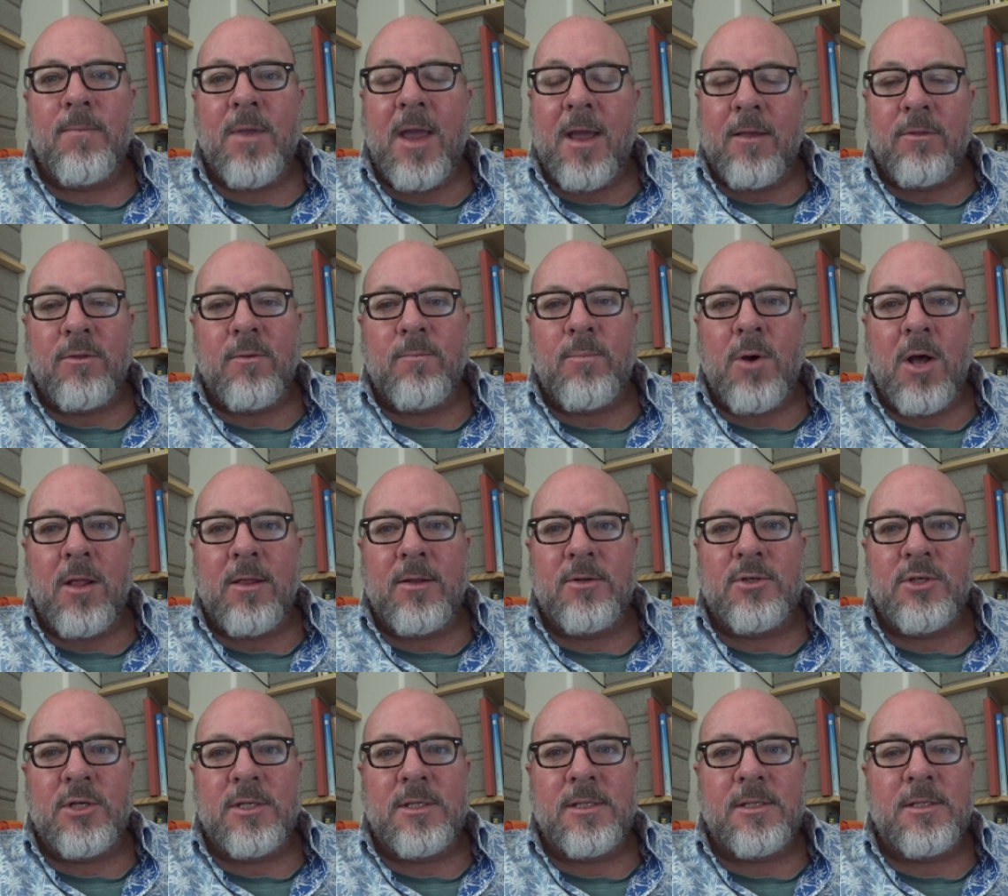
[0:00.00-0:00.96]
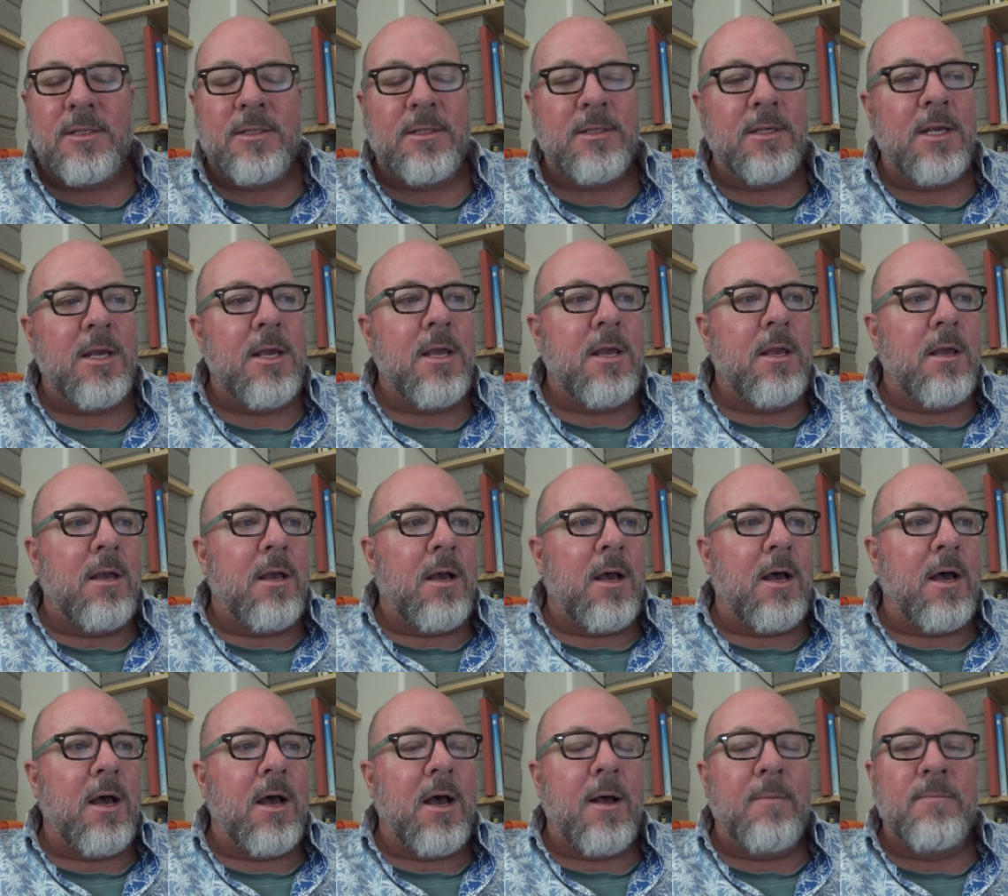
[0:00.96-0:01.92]
Anthropologists
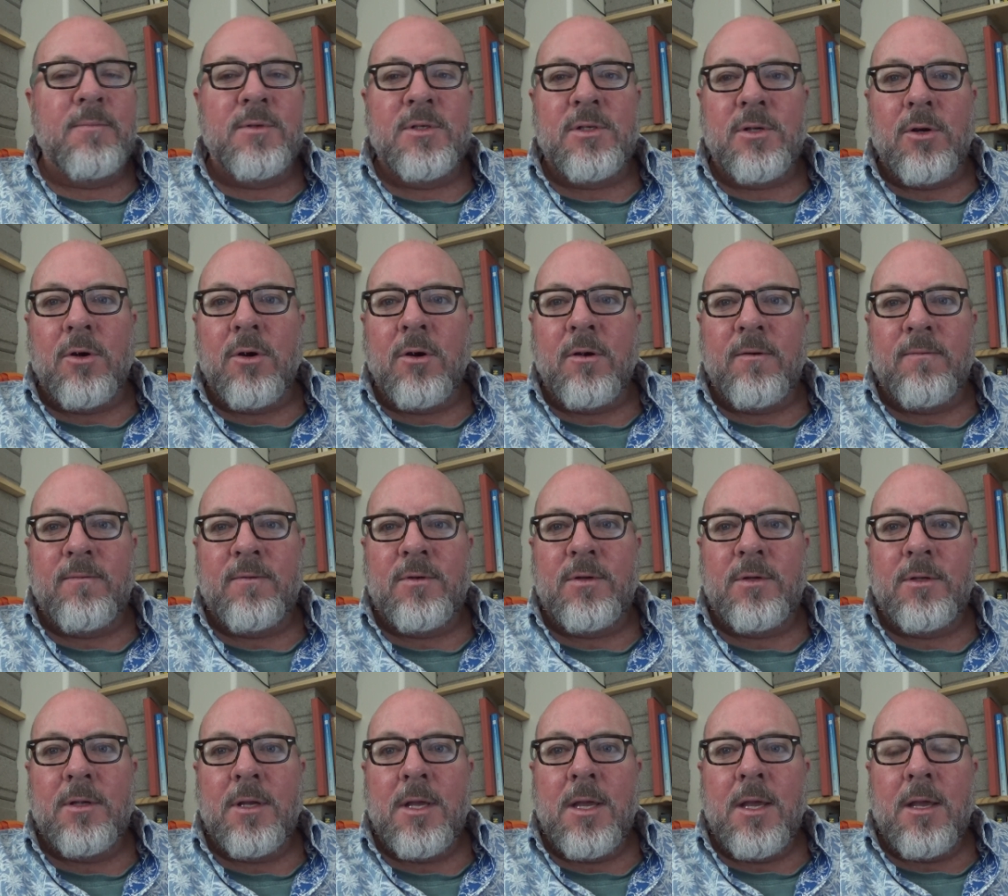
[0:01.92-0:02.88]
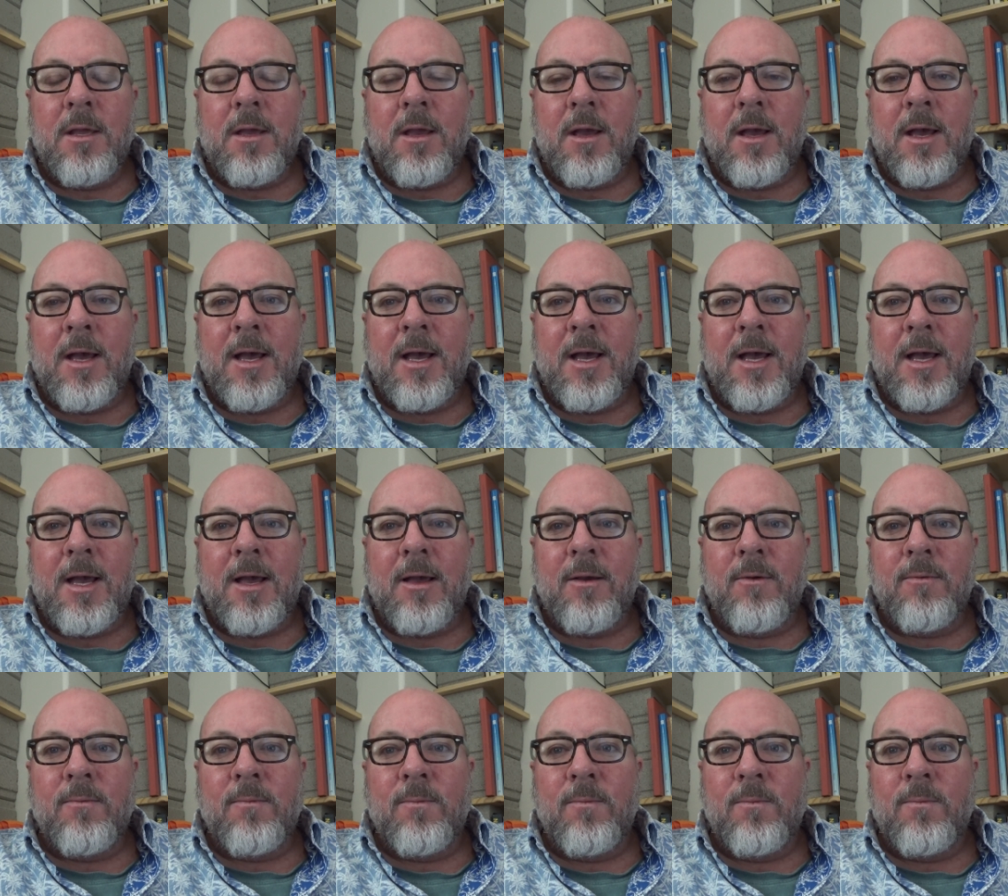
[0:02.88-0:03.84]
uh, observed uh,
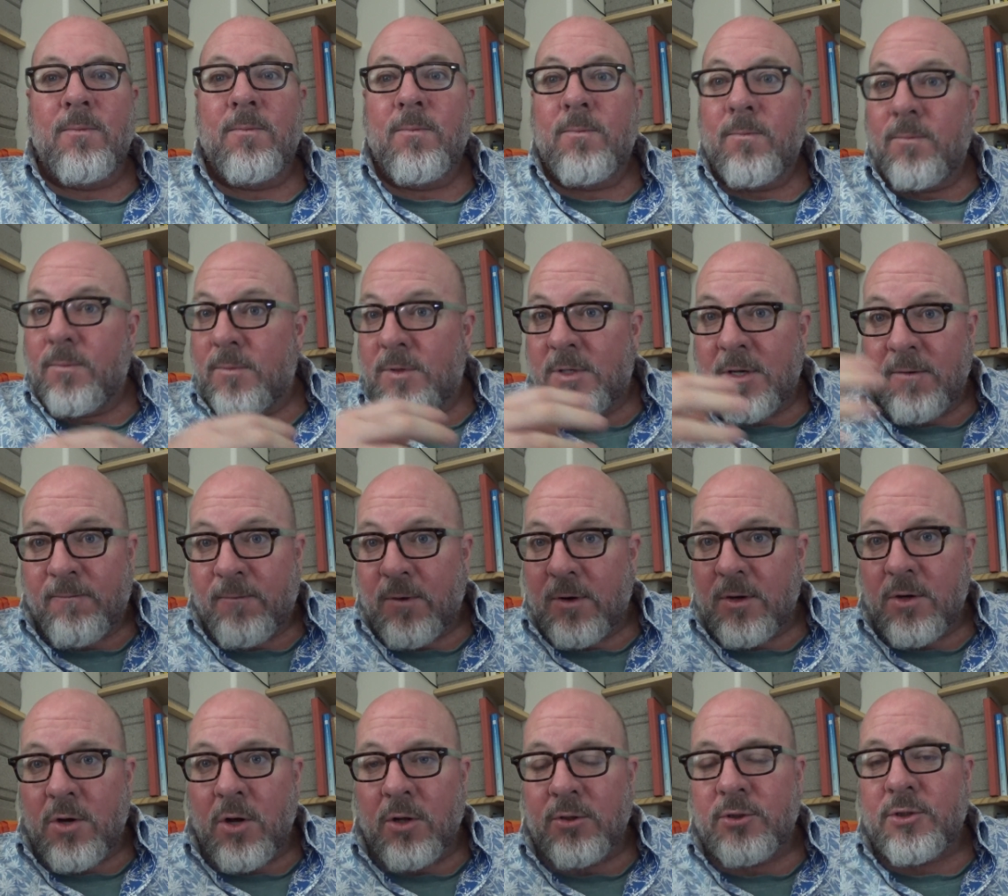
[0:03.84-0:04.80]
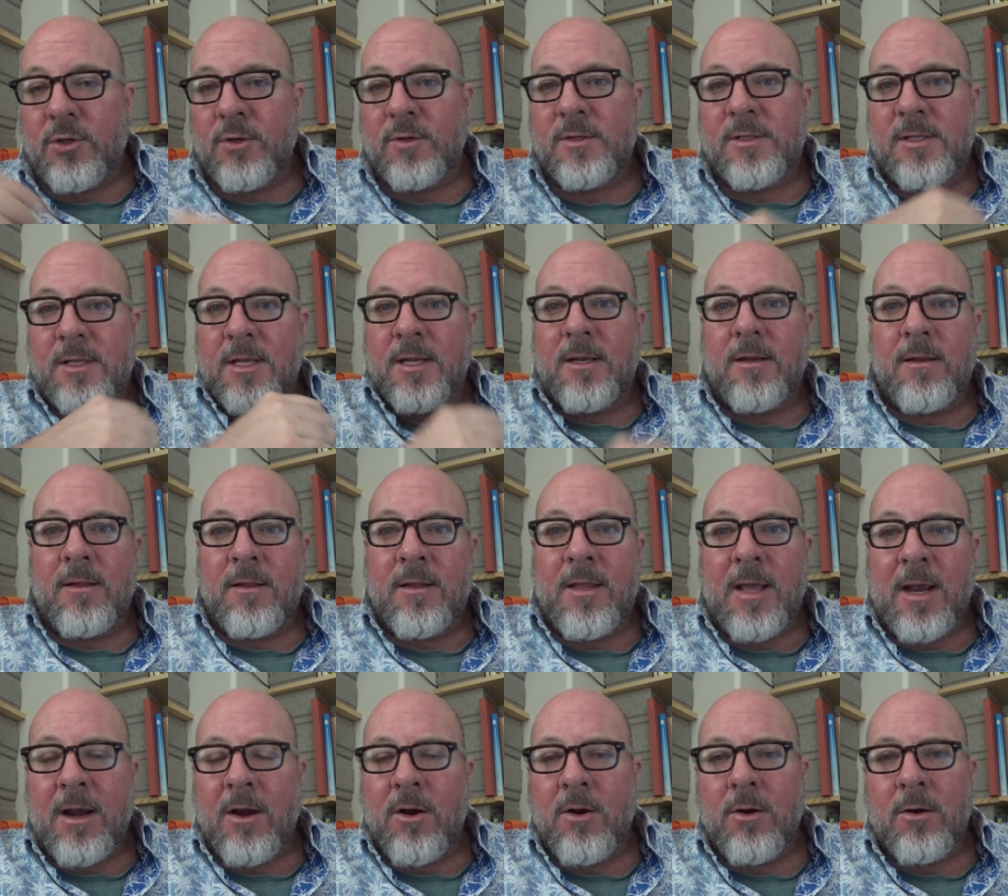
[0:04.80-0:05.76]
different cultures that
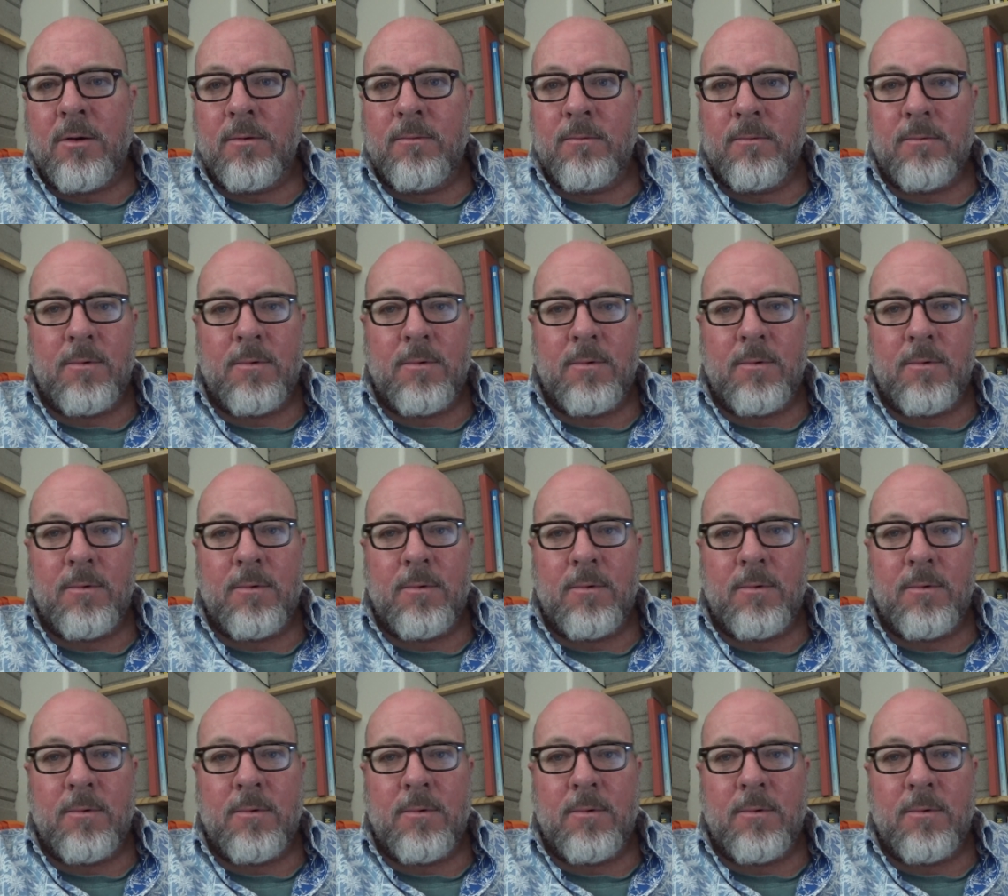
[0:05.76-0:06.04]
their,